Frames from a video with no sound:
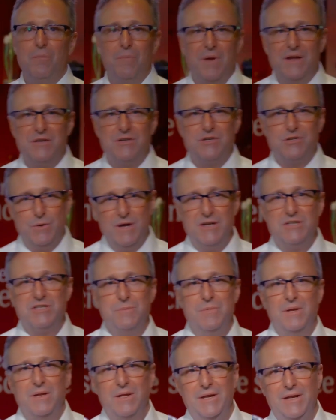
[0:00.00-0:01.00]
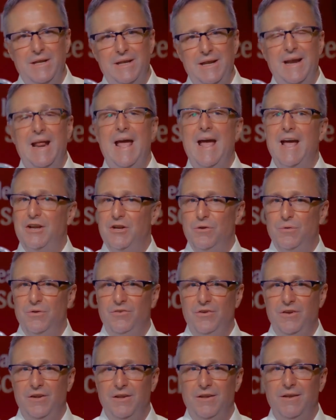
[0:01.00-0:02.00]
the best traceability and
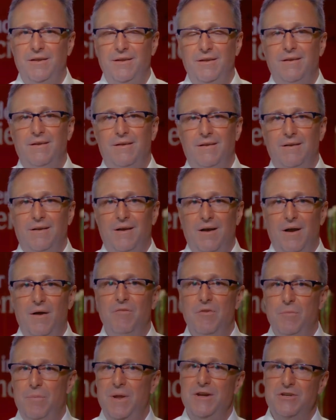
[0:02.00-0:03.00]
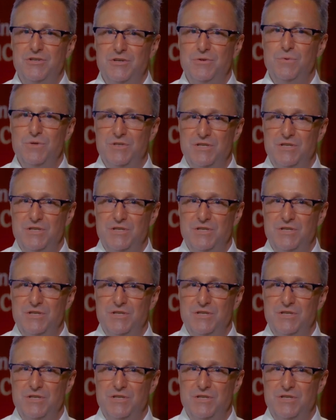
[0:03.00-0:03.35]
accuracy of the patient